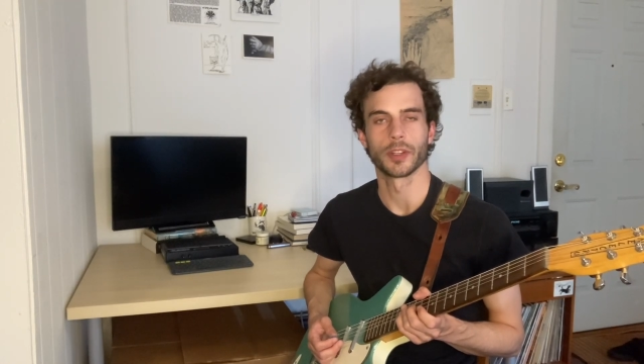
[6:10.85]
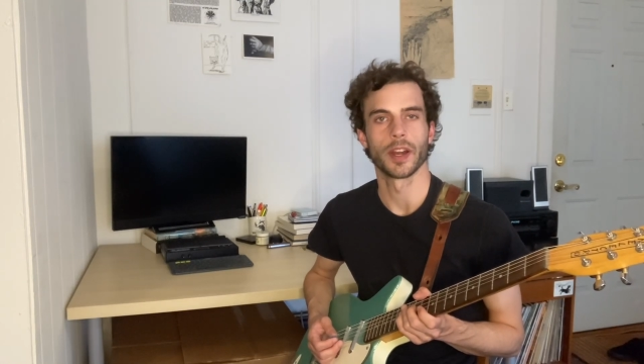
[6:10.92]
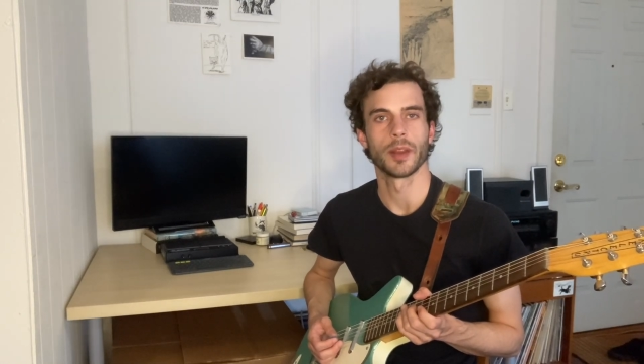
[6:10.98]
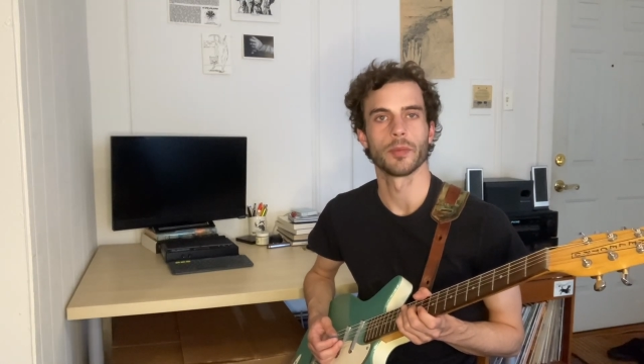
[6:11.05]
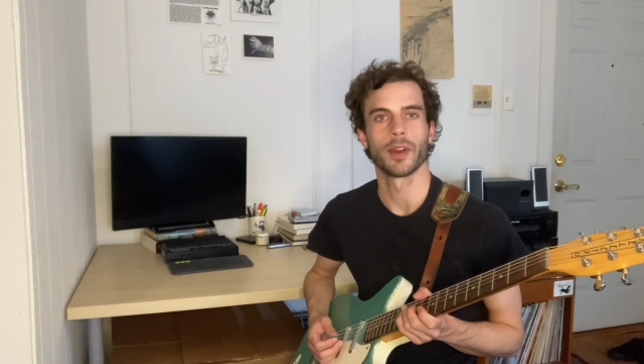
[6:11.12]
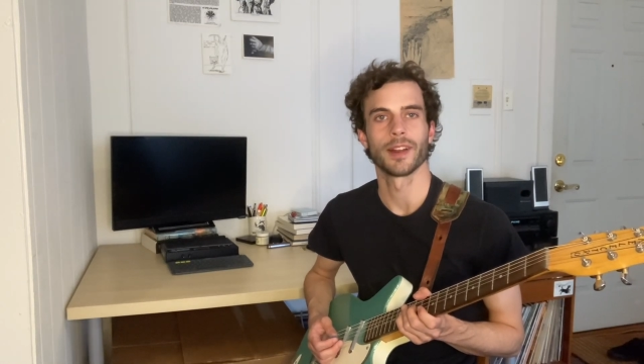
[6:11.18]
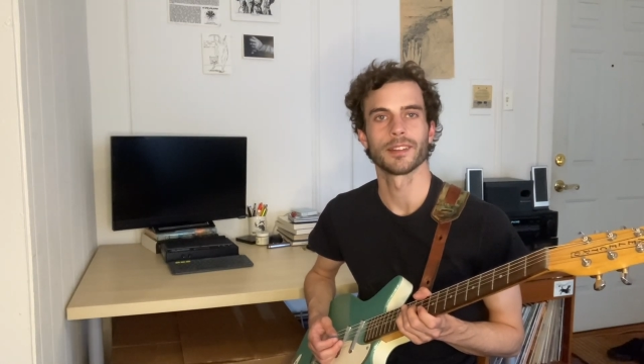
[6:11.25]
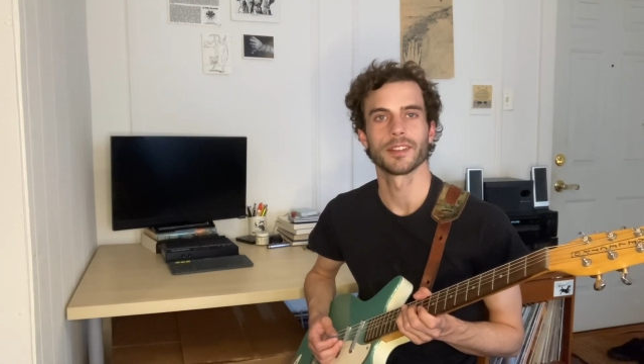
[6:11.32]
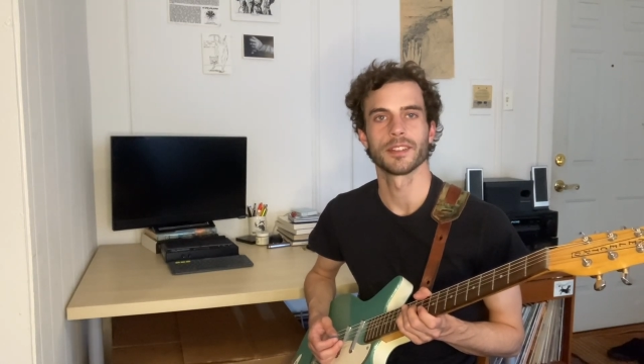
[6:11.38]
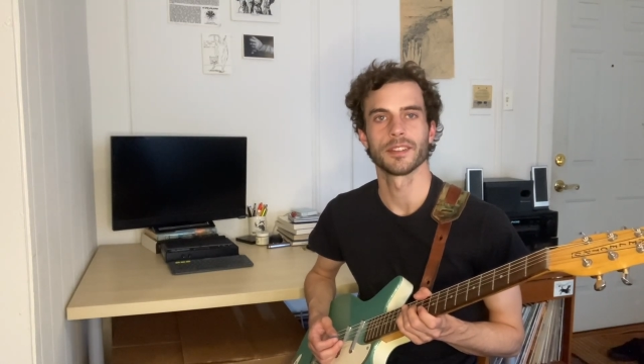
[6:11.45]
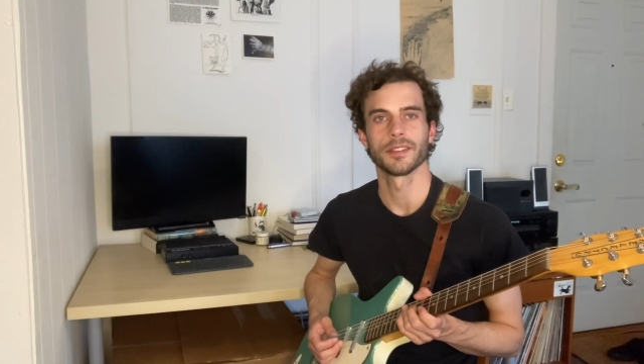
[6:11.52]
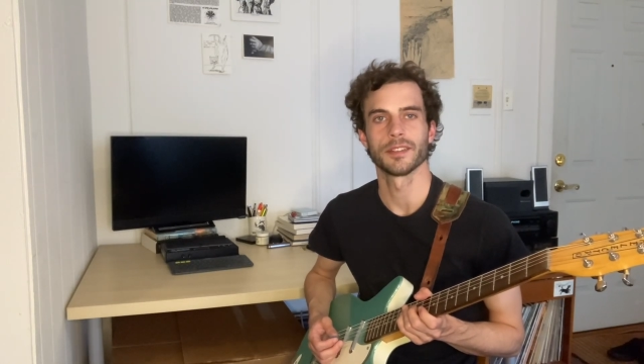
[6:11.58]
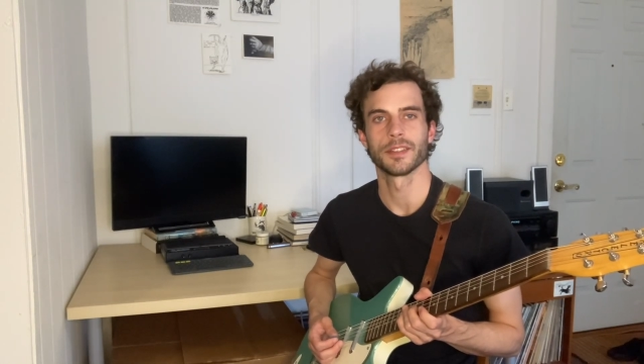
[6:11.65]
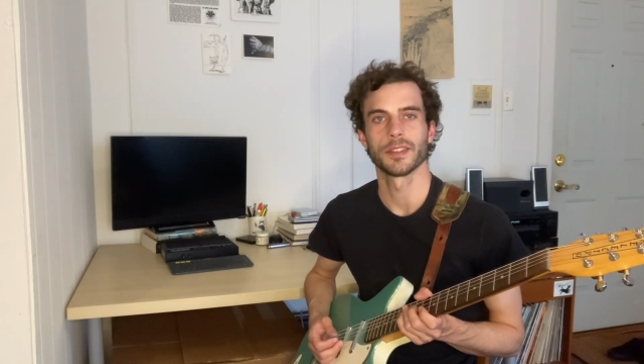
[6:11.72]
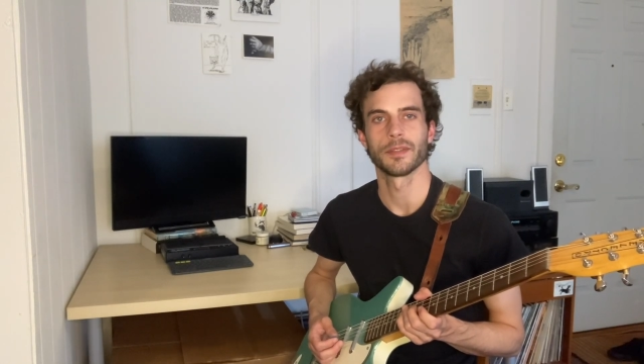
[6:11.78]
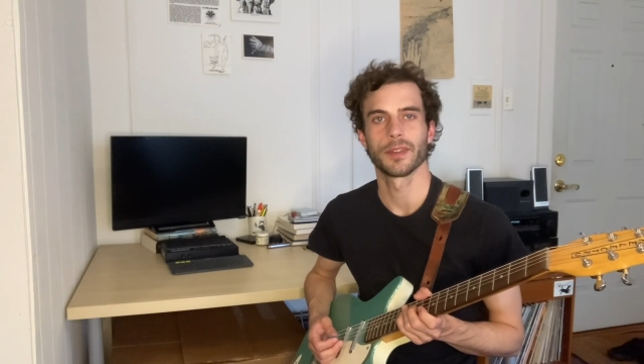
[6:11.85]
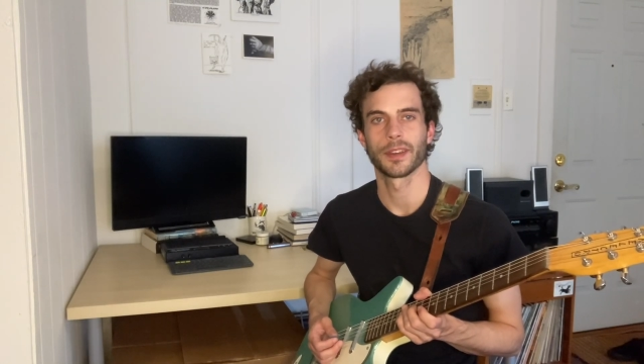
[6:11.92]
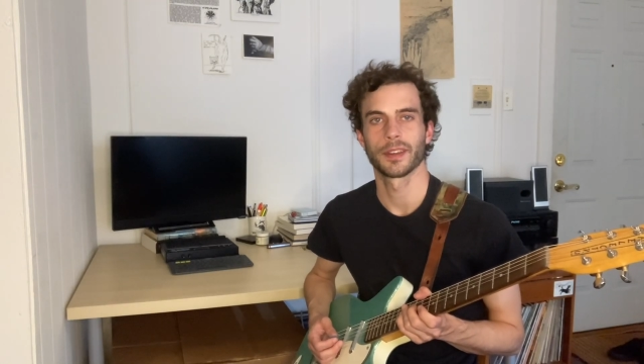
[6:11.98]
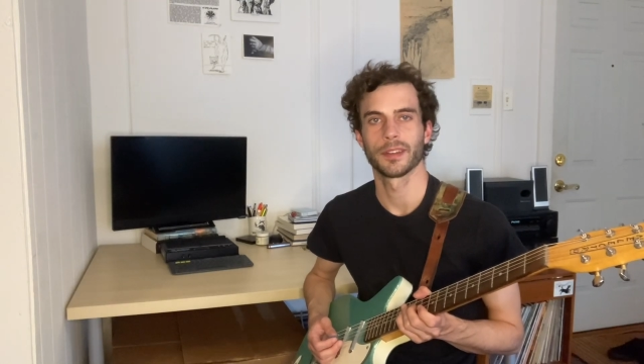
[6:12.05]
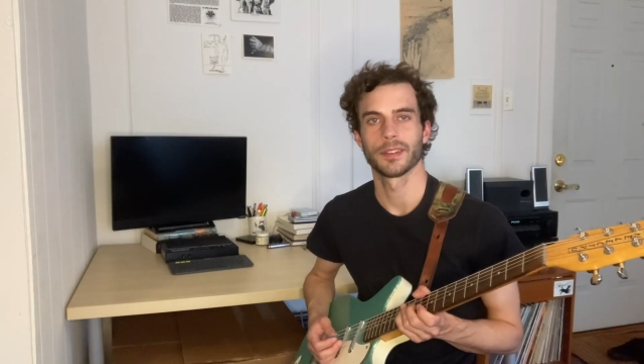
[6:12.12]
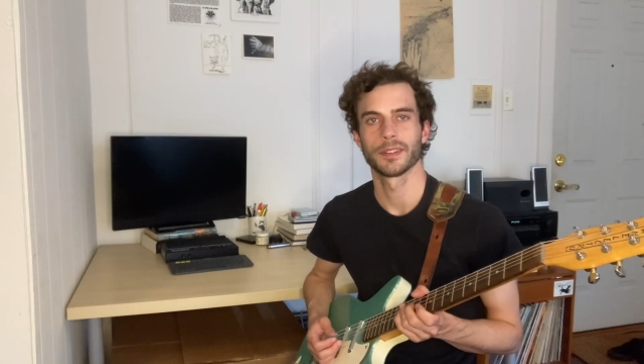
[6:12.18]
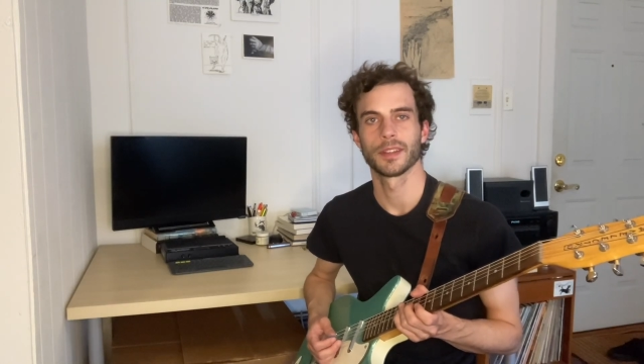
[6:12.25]
try and practice it and see if I
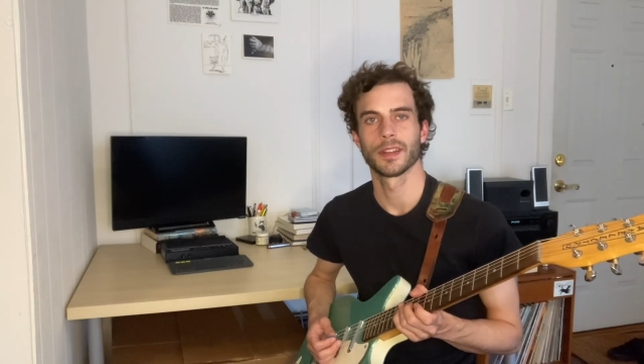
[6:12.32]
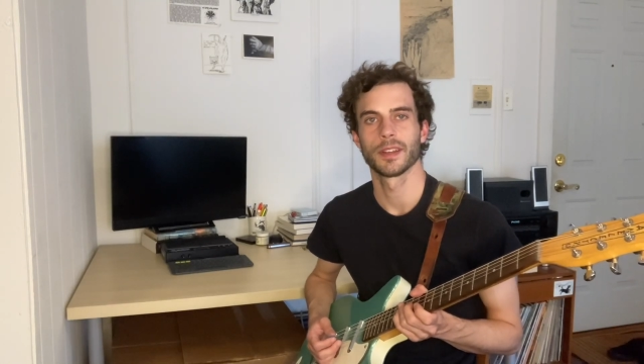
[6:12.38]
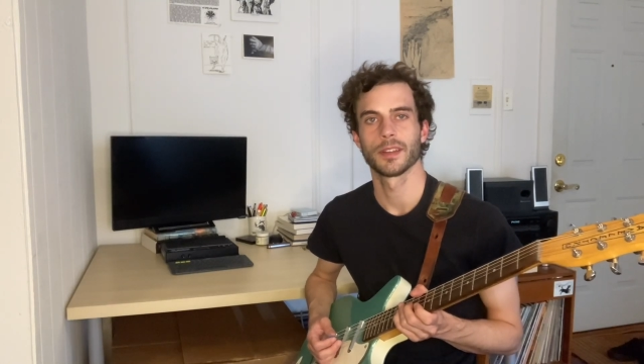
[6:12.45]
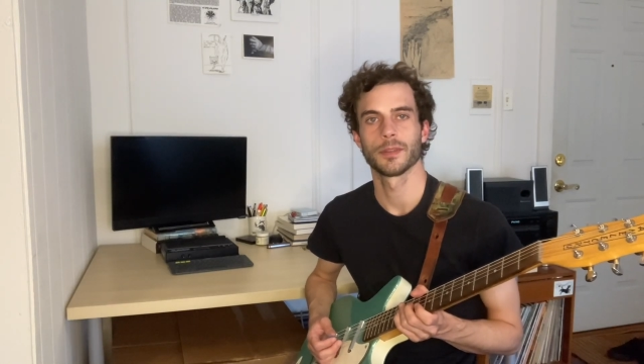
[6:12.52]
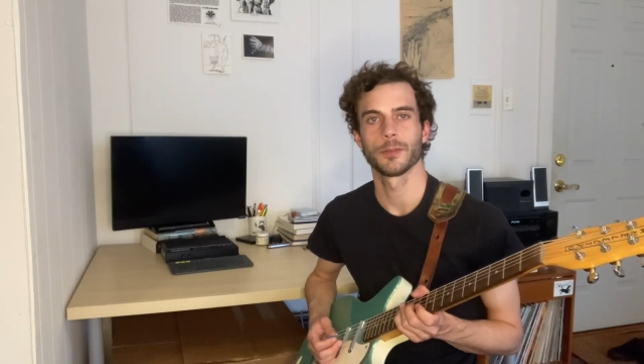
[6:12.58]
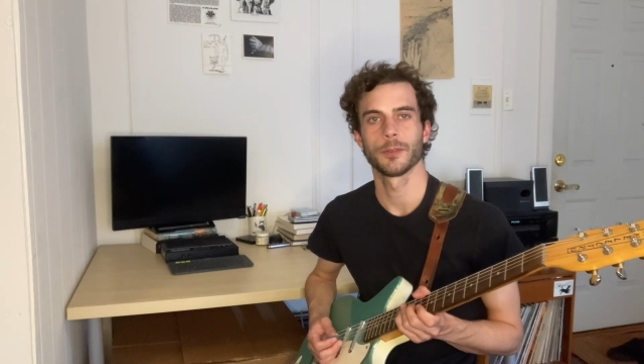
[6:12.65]
can